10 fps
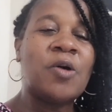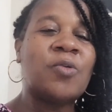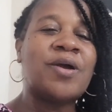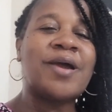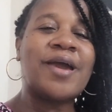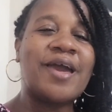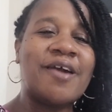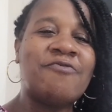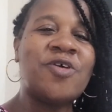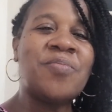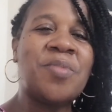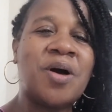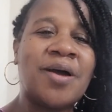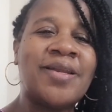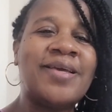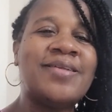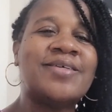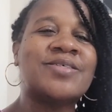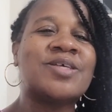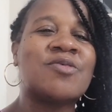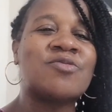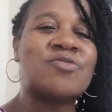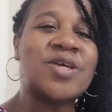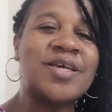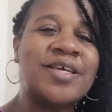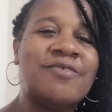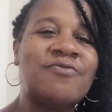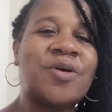where every morning there's a reading